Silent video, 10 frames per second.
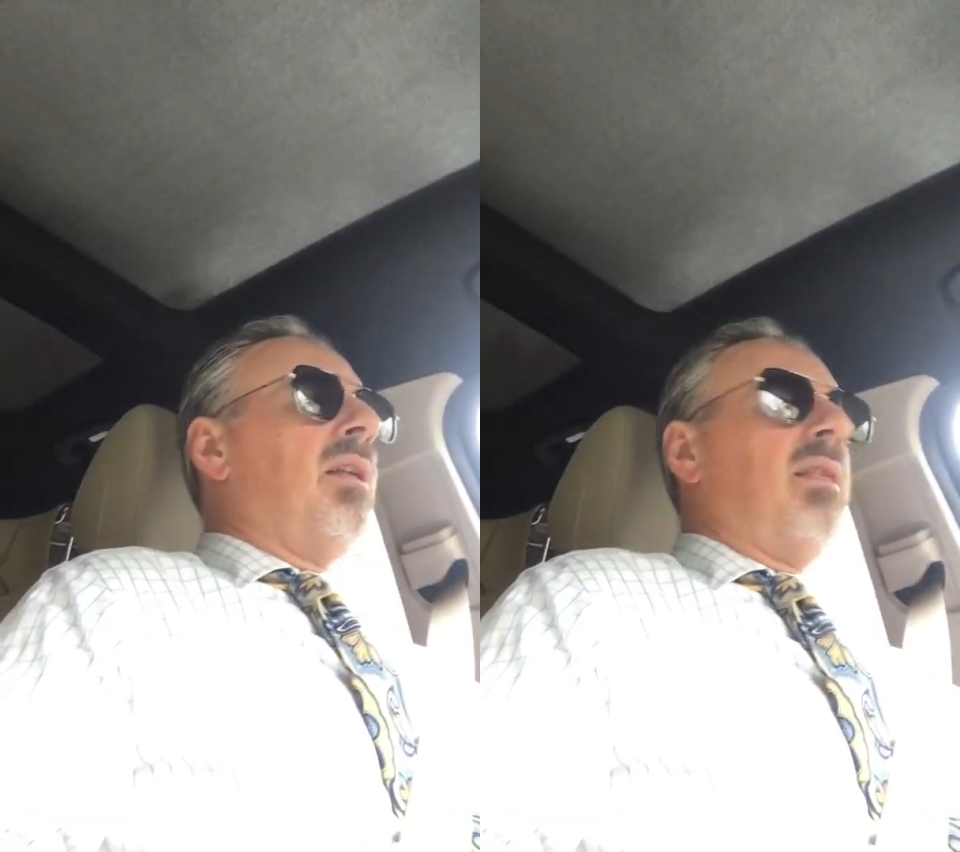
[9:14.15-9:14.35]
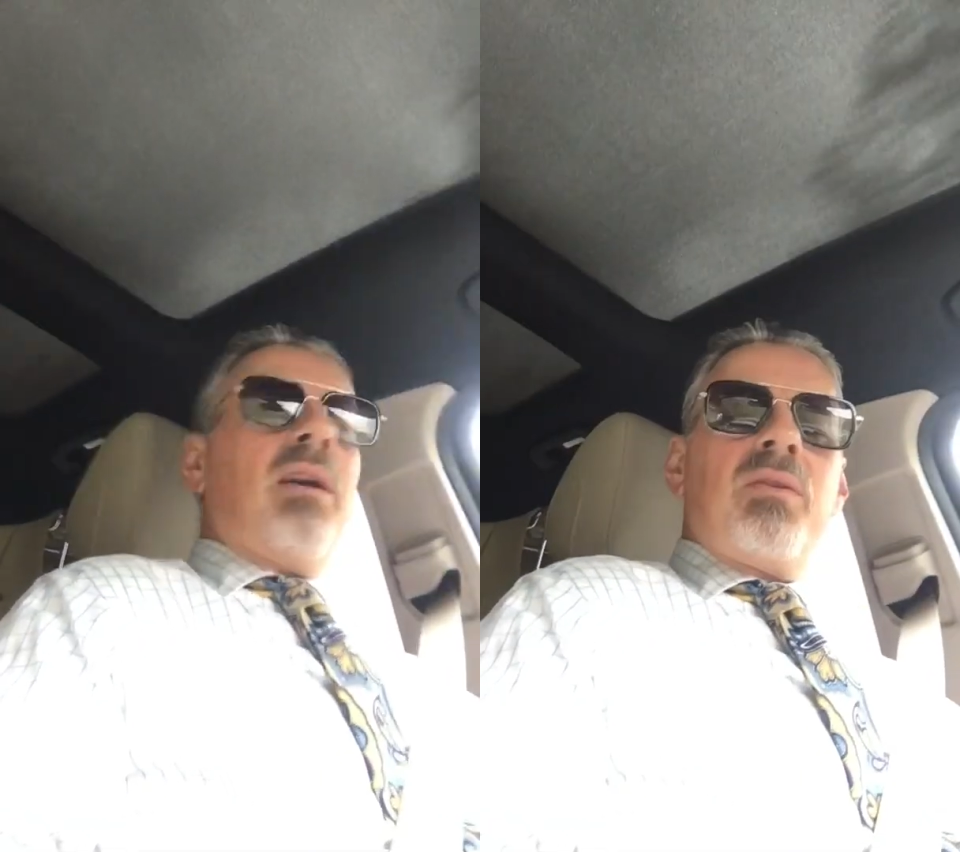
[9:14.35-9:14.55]

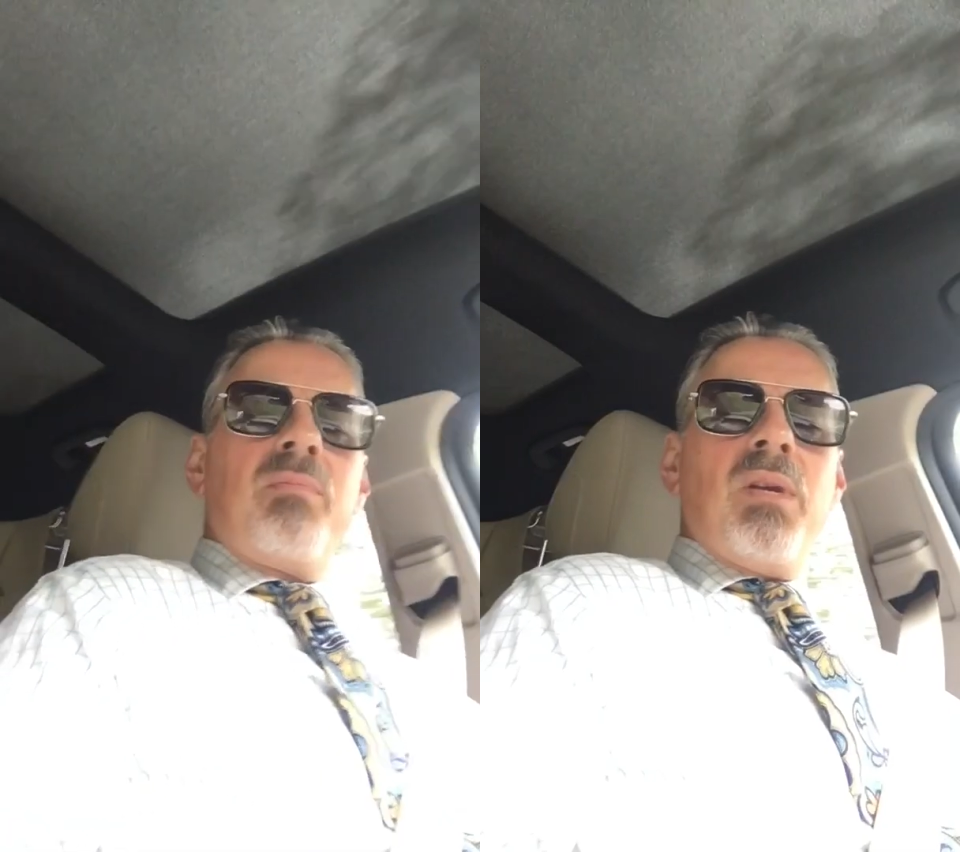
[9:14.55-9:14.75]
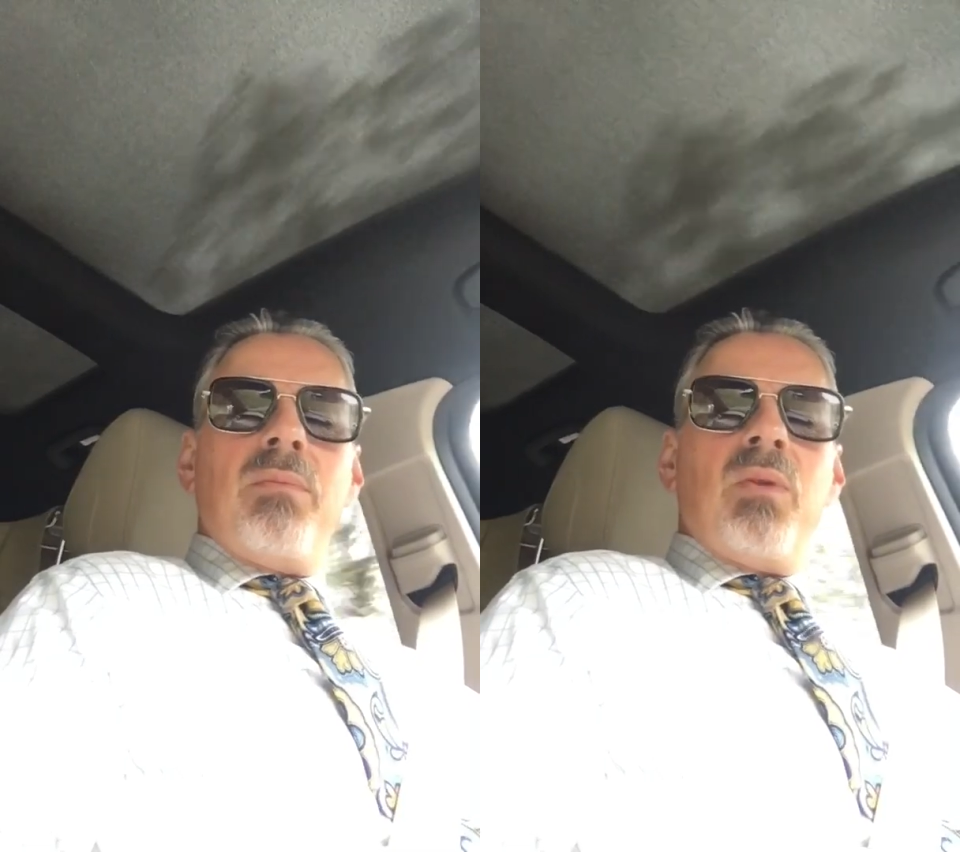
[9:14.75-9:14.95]
that's
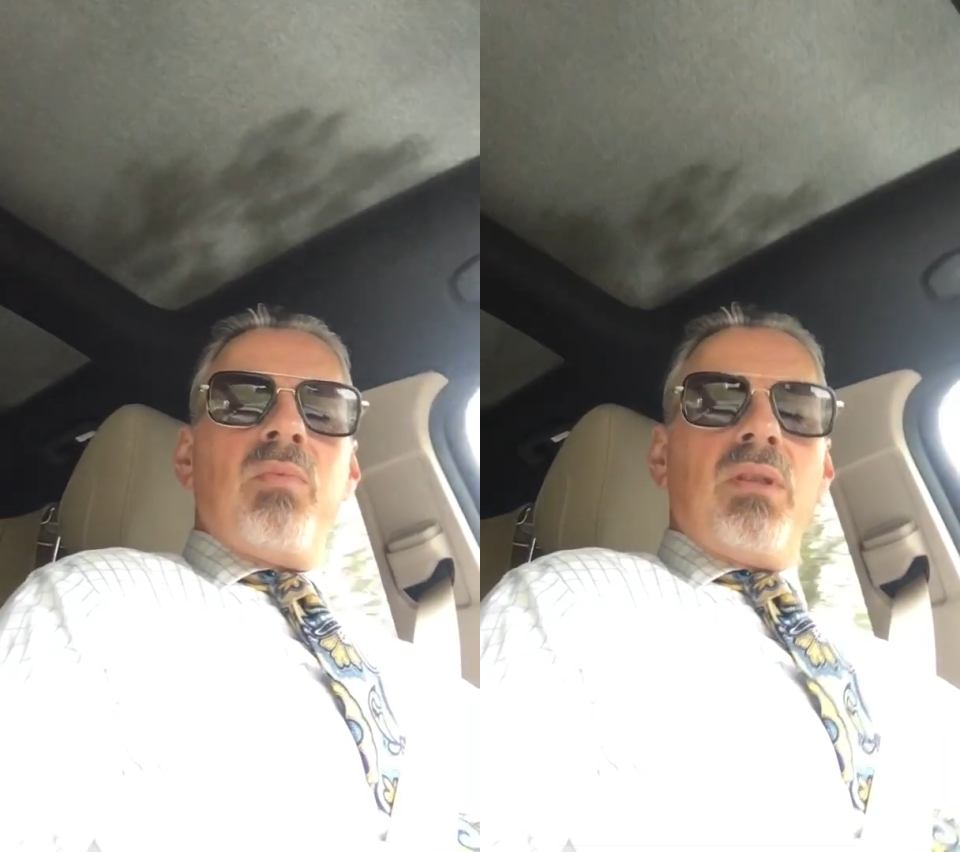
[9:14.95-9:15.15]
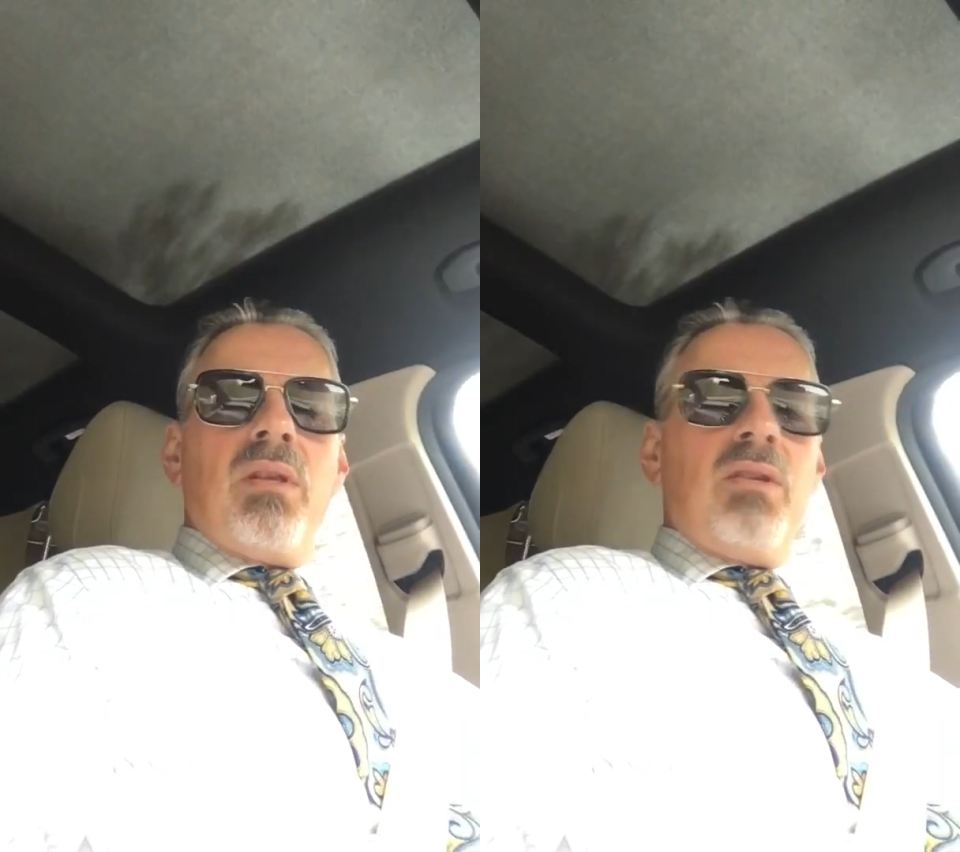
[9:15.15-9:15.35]
maybe
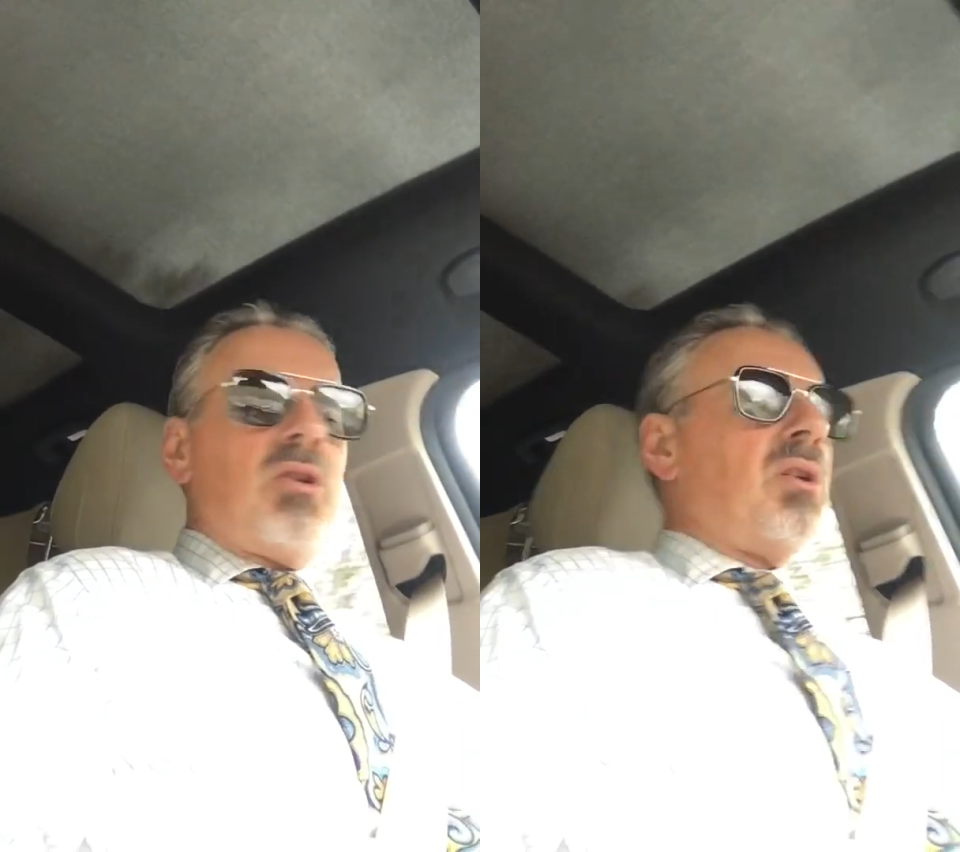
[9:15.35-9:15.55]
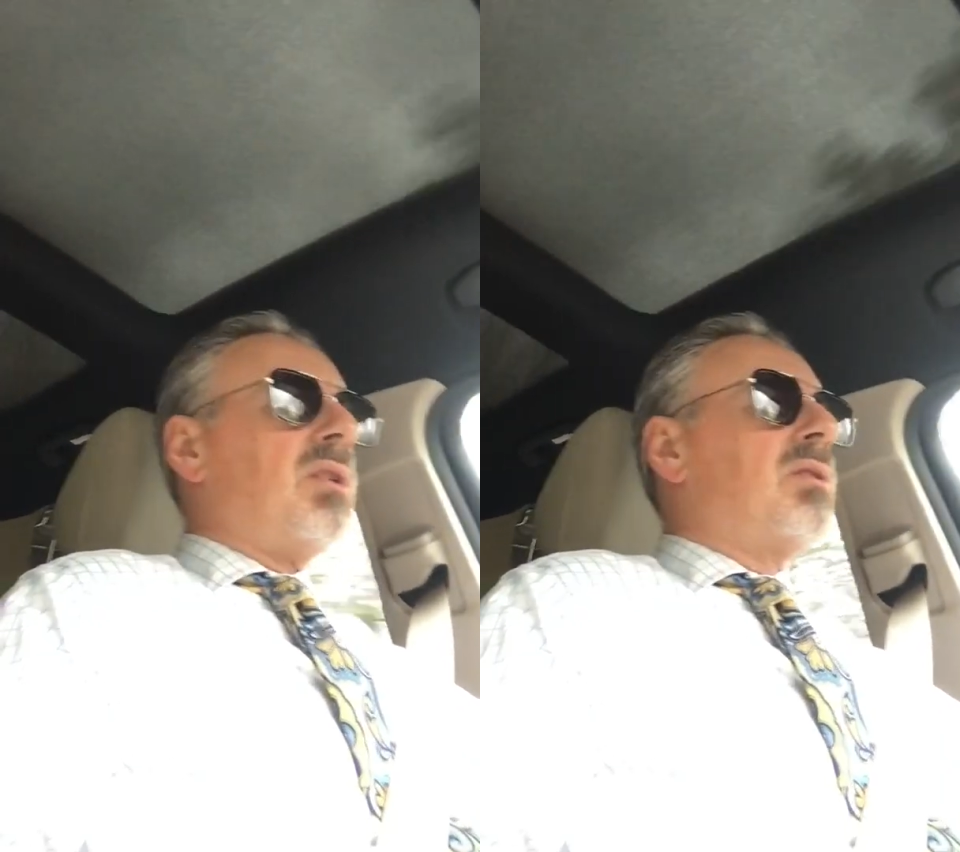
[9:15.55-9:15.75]
what they
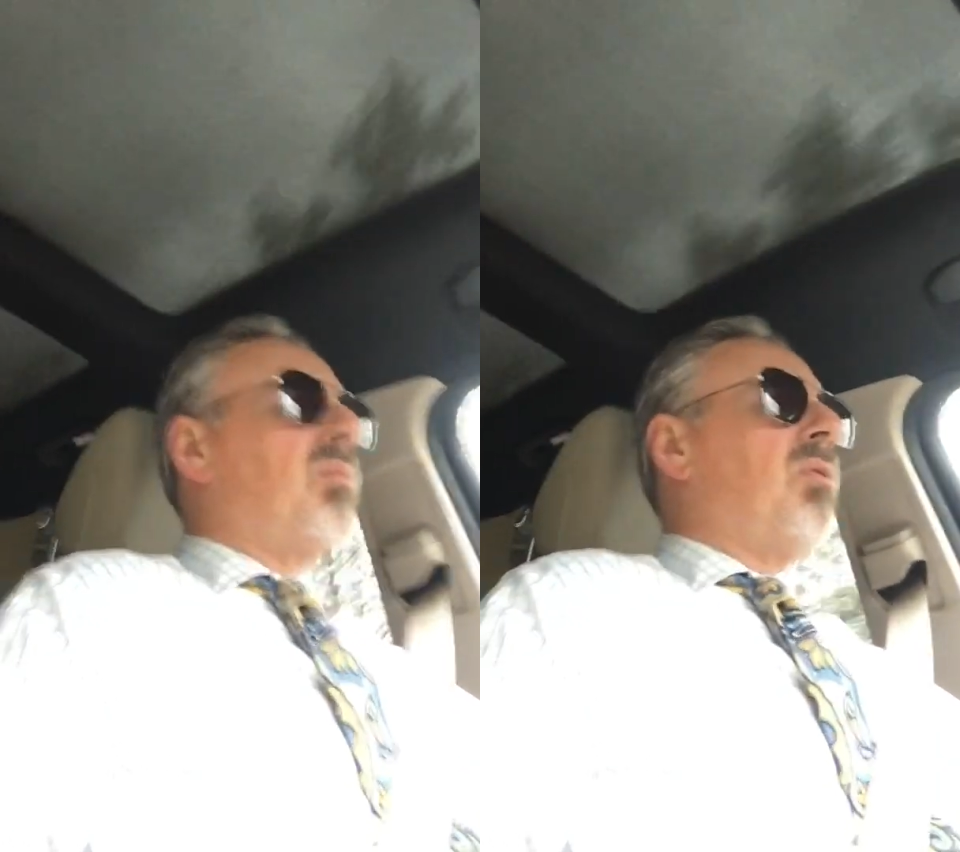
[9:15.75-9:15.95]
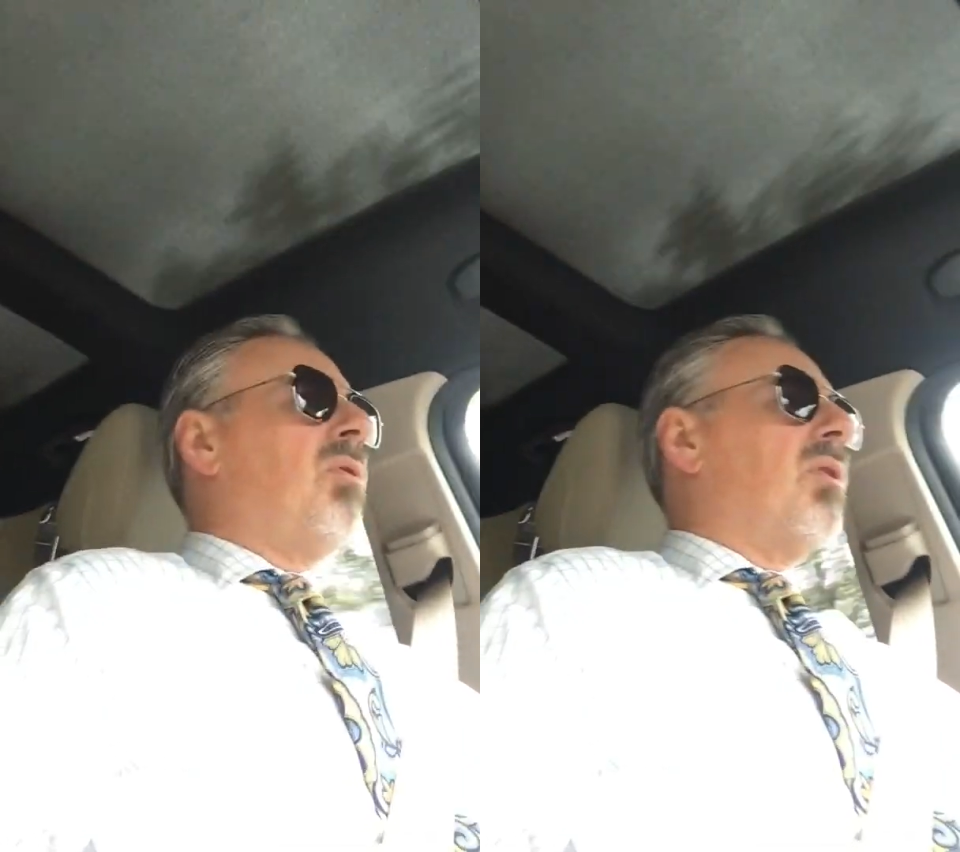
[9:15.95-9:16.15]
should
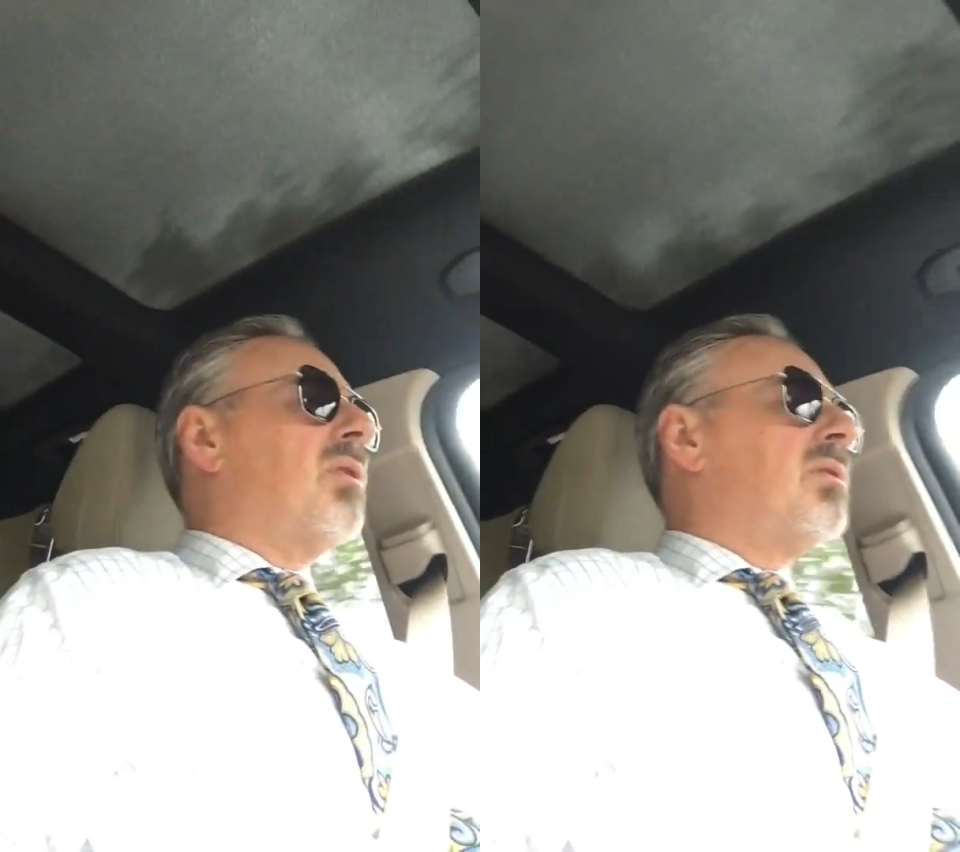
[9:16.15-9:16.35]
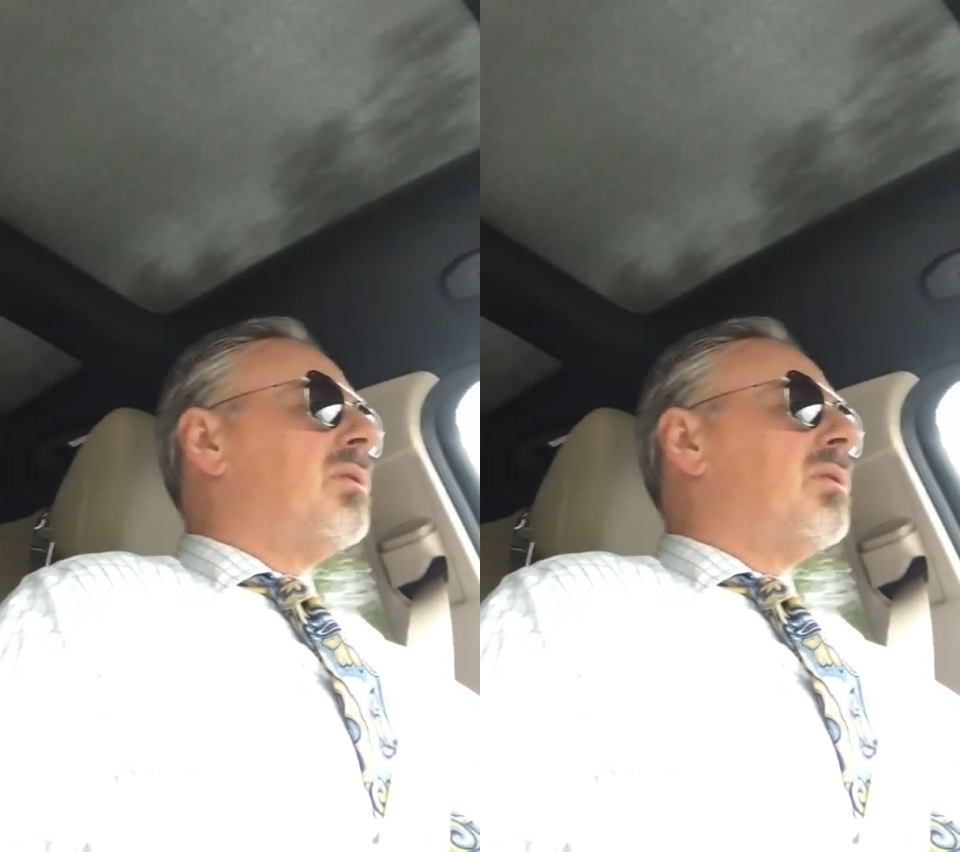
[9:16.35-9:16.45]
explore.